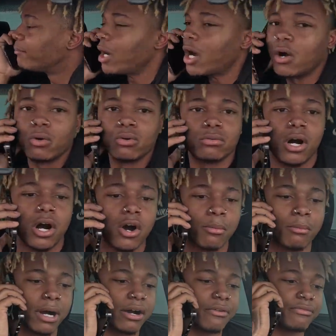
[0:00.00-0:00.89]
Bro,
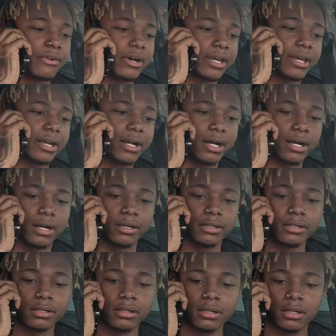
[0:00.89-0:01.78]
oh my fucking Where God. my
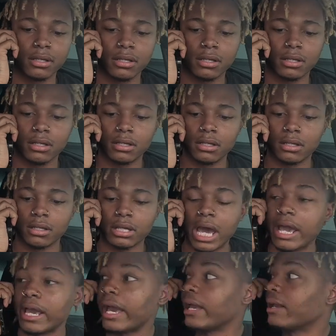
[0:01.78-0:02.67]
fucking phone at?
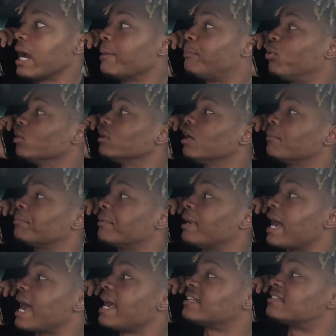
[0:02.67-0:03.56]
Hey, hey, I pull up
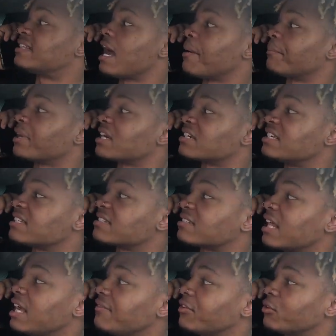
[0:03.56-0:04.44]
ASAP, nigga.
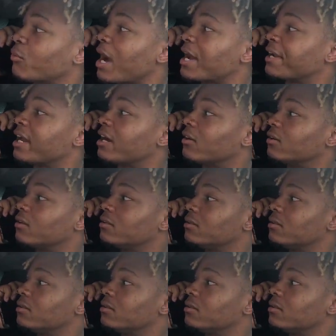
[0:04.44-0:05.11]
She's leaving right now.